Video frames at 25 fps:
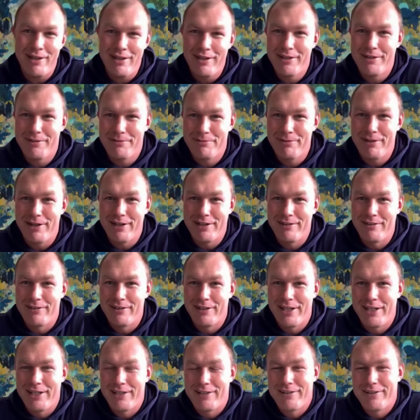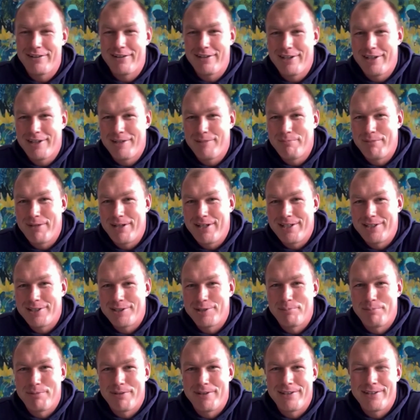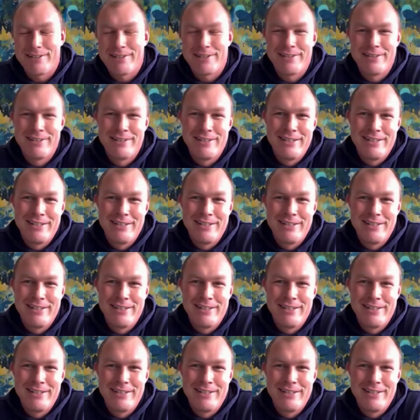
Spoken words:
in the final at Ellis Park.